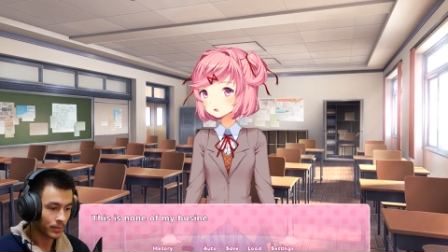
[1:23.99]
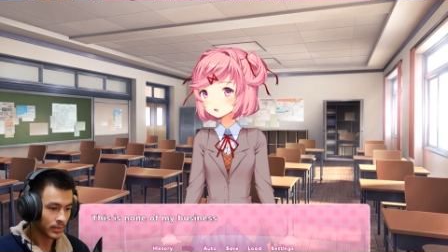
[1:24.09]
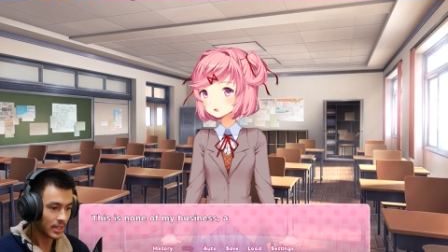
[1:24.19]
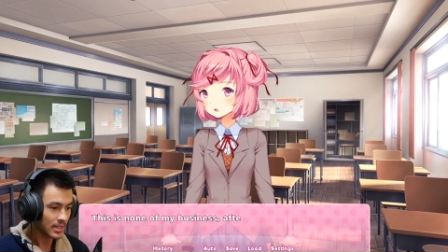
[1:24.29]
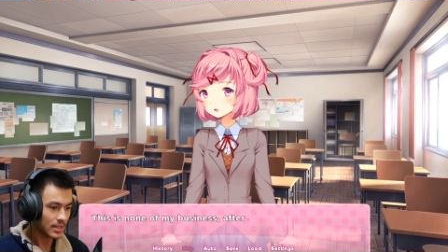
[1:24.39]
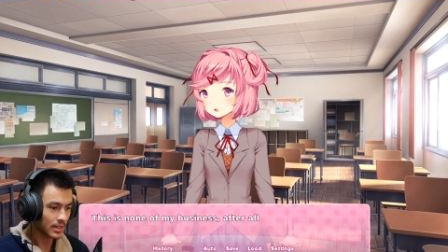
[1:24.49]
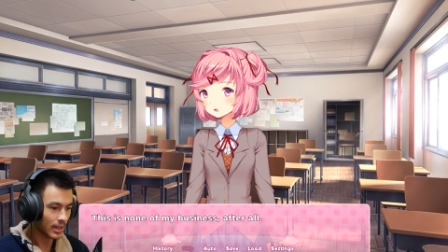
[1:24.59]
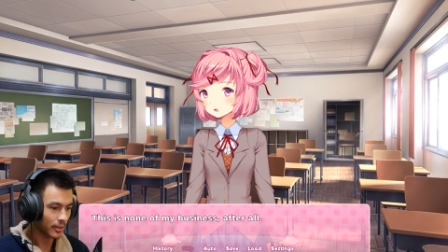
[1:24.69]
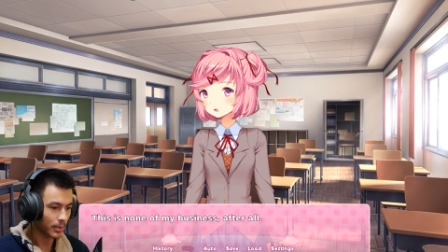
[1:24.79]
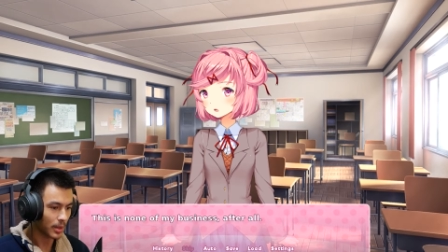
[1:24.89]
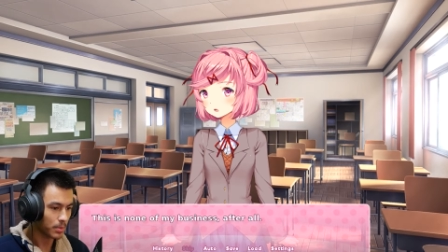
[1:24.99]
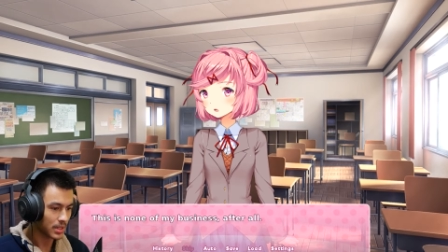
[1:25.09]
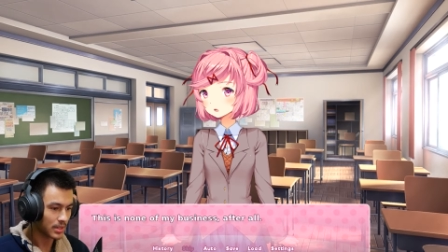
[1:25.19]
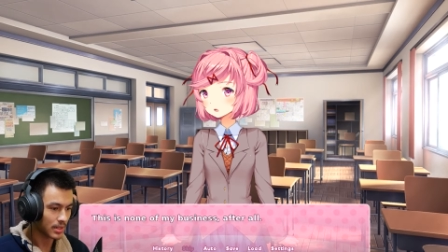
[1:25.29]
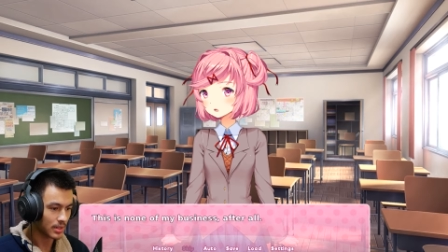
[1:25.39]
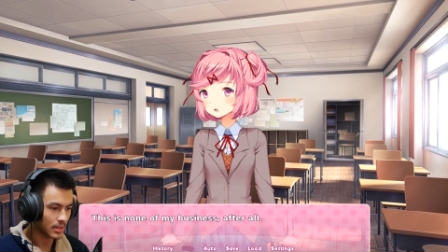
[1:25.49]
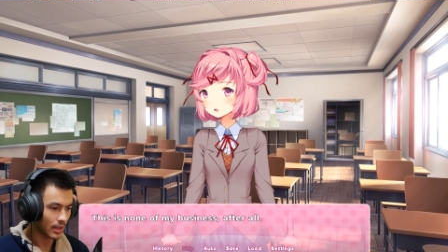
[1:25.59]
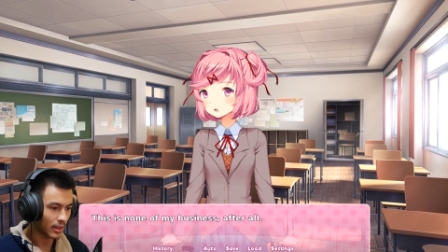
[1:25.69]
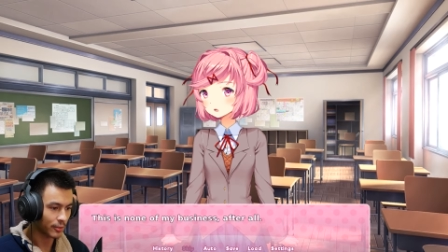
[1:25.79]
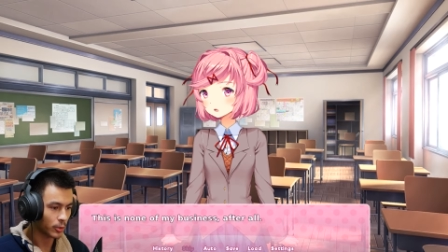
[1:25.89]
This is none of my business,
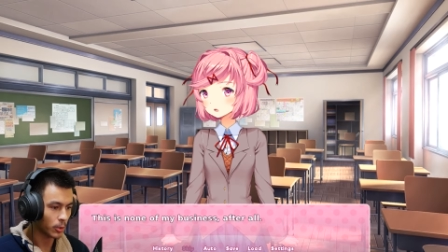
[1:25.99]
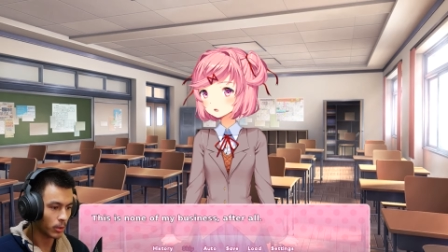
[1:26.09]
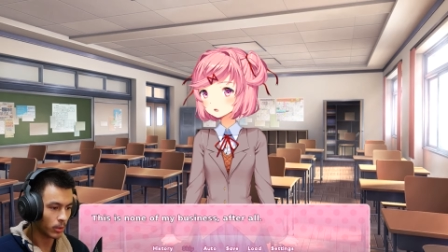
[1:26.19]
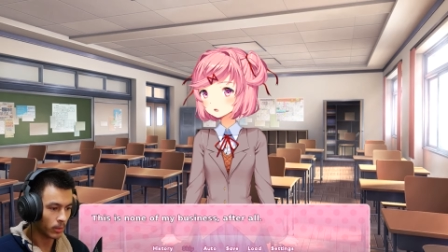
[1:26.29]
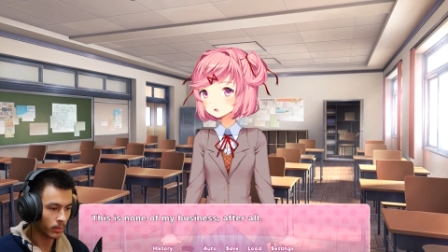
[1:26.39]
after all.